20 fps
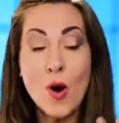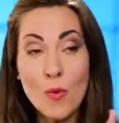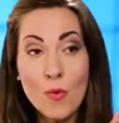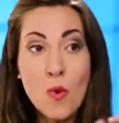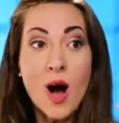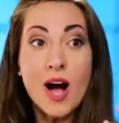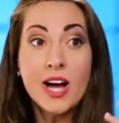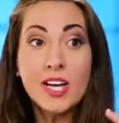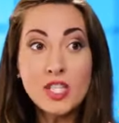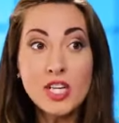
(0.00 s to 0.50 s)

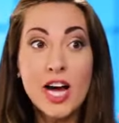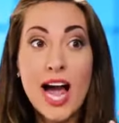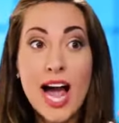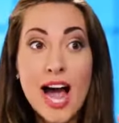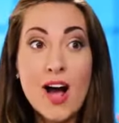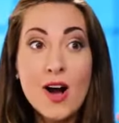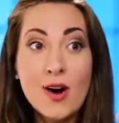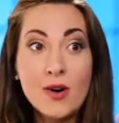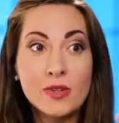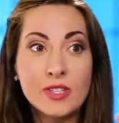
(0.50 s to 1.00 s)
watch
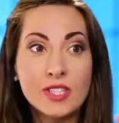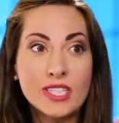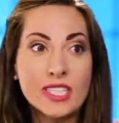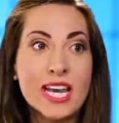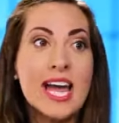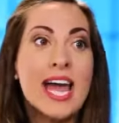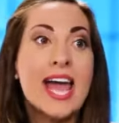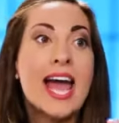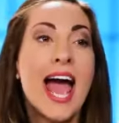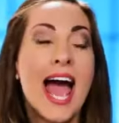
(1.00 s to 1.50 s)
out.
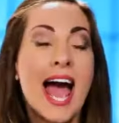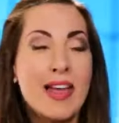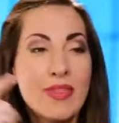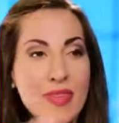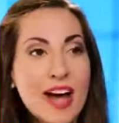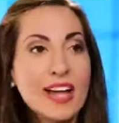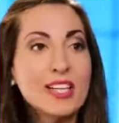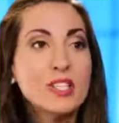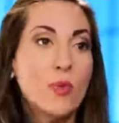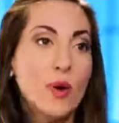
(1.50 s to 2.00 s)

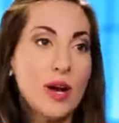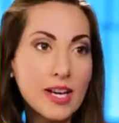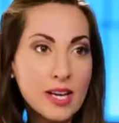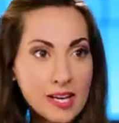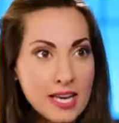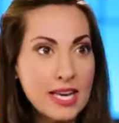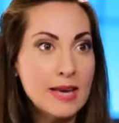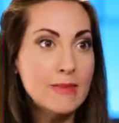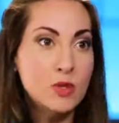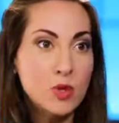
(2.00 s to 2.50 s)
And that's
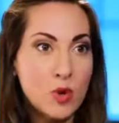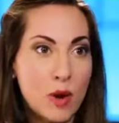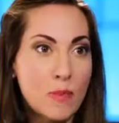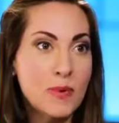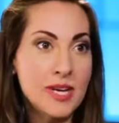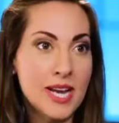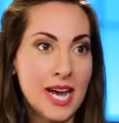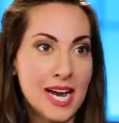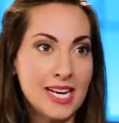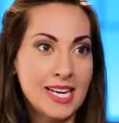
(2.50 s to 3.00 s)
what keeps you
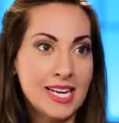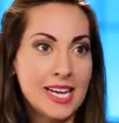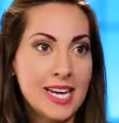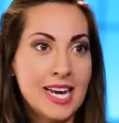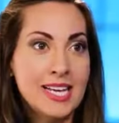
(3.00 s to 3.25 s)
up at night,